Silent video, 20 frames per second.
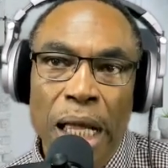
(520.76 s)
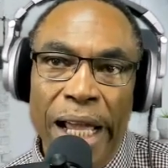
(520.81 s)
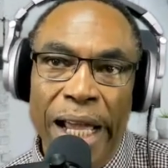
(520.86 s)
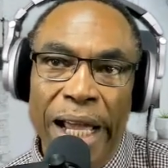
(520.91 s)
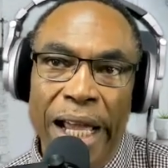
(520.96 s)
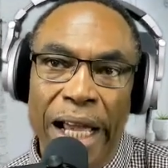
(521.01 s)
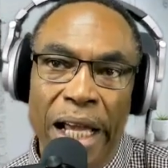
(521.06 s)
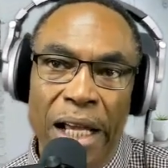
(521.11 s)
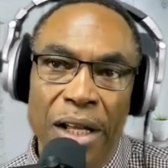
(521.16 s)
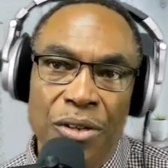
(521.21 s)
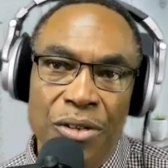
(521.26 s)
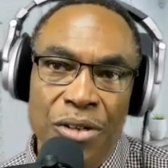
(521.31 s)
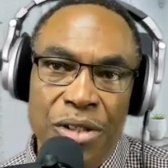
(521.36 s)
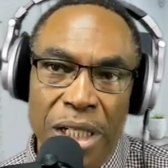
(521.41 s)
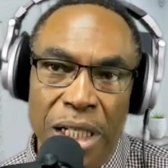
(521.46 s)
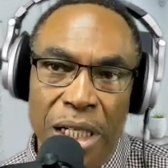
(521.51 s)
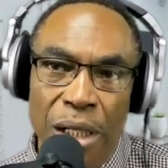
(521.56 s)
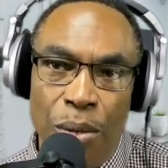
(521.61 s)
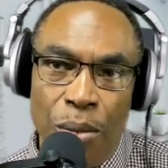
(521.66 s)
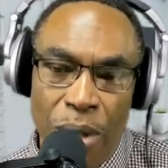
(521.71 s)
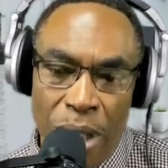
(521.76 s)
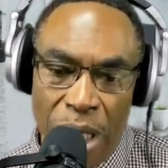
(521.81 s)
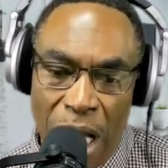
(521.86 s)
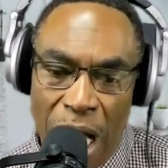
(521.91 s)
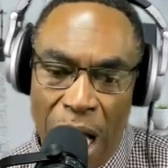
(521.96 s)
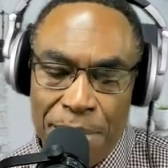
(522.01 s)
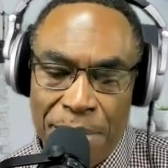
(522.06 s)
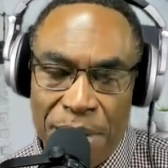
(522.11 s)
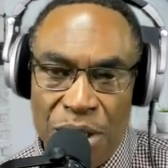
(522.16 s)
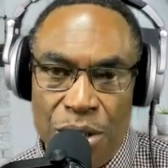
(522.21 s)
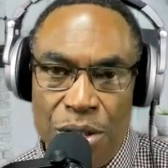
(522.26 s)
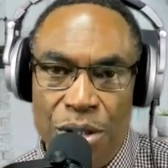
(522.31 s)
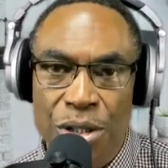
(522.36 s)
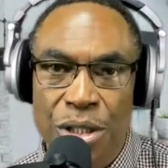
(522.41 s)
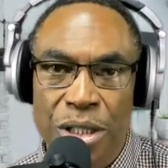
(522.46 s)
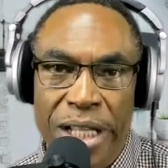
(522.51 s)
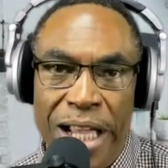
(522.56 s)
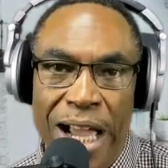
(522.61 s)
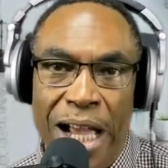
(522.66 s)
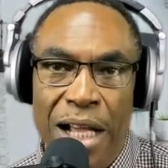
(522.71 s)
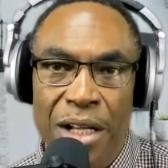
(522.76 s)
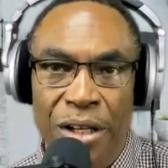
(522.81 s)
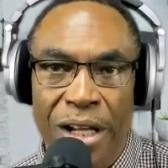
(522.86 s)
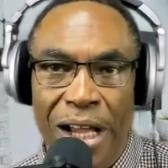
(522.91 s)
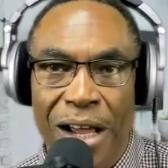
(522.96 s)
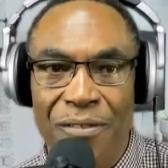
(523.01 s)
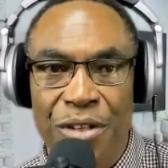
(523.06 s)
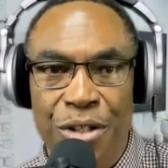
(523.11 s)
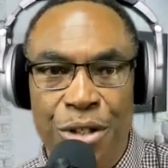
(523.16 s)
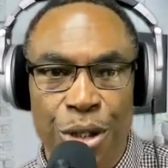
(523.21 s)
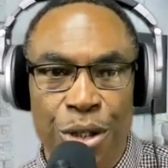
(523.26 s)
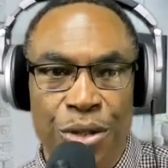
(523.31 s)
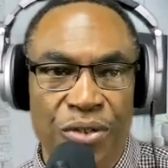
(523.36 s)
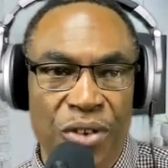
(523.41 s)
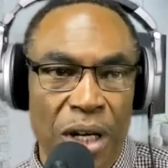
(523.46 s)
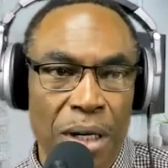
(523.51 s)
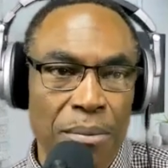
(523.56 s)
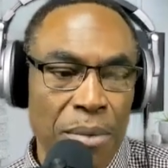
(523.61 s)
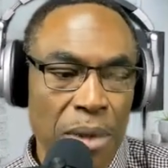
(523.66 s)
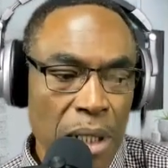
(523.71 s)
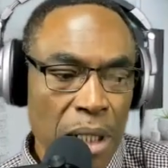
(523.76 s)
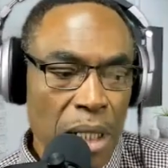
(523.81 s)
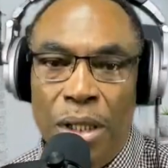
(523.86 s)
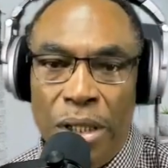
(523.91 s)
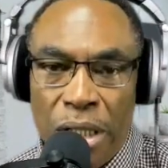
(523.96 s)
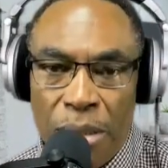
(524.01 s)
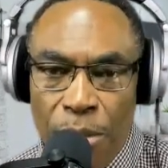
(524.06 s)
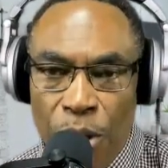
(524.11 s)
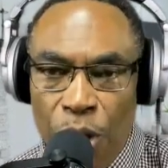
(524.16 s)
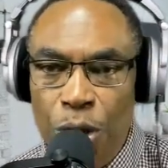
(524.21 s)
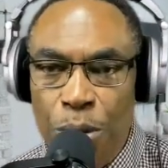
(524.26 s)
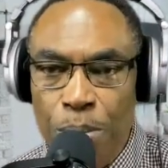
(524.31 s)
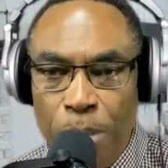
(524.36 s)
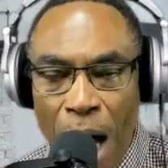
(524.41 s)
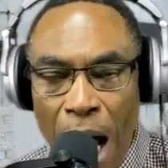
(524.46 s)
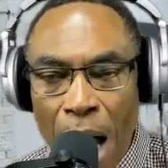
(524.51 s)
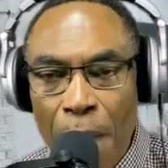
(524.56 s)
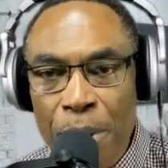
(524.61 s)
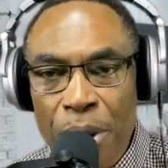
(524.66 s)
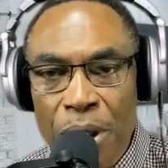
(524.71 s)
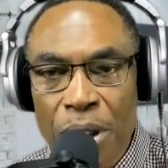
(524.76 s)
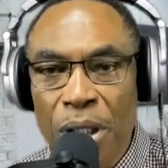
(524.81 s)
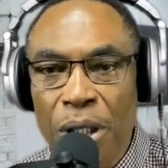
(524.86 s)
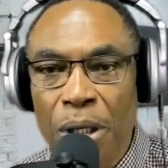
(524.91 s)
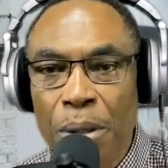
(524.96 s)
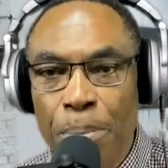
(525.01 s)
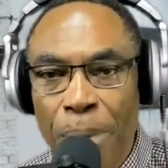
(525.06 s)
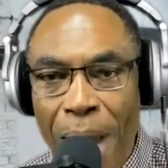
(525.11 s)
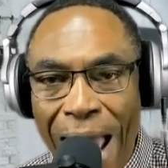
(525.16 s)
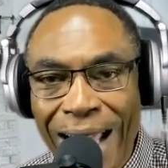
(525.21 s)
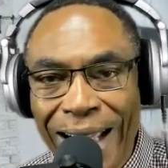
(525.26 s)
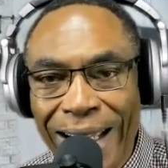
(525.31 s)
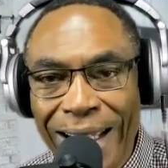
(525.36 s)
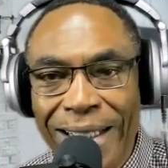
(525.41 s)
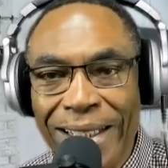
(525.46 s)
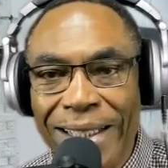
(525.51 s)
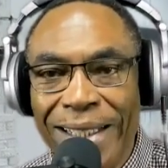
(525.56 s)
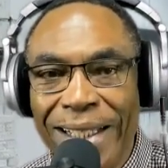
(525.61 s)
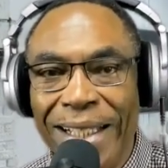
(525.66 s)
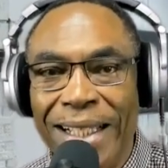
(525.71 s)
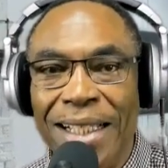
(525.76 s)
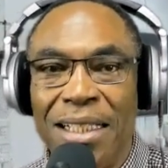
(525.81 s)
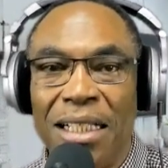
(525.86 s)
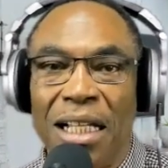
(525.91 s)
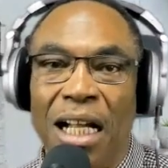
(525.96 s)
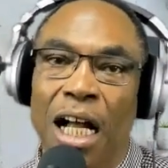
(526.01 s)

and see what options that you have to choose from. The most popular package is